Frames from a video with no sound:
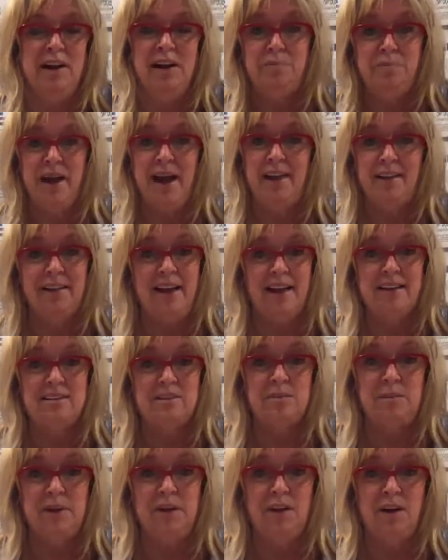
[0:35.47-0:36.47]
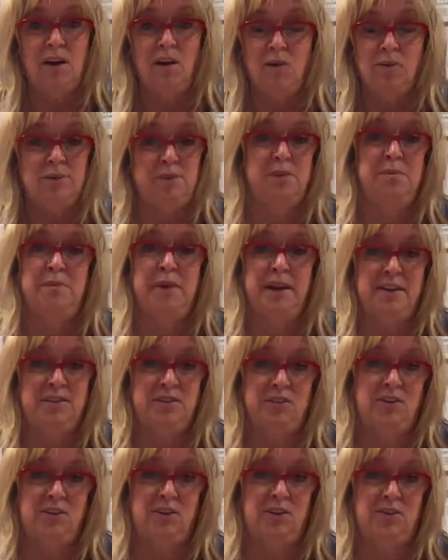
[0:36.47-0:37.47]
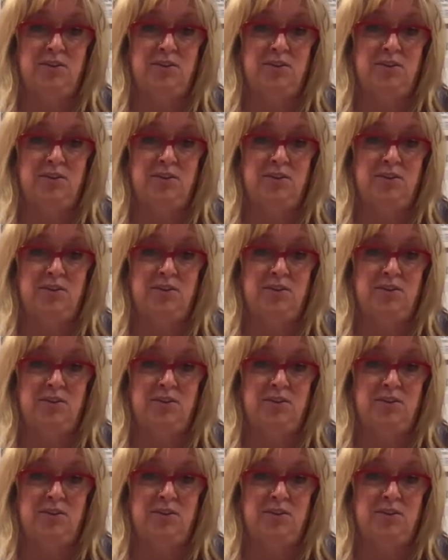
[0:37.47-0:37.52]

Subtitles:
might last me a whole semester.